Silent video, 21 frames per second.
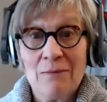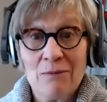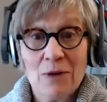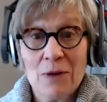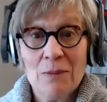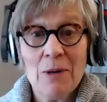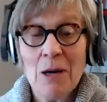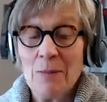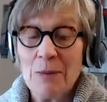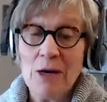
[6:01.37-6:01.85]
I
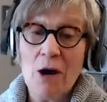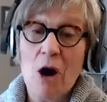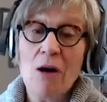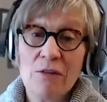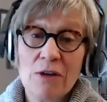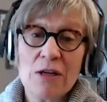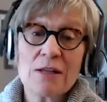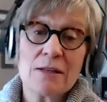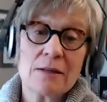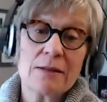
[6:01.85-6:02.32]
mean,
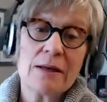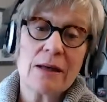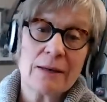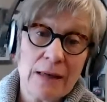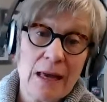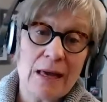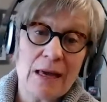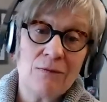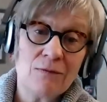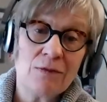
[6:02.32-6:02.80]
obviously, it
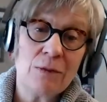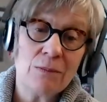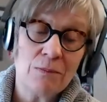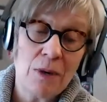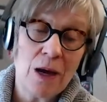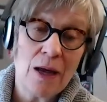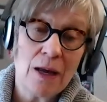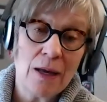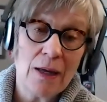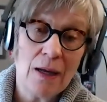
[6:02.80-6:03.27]
came from
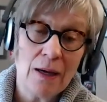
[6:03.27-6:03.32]
my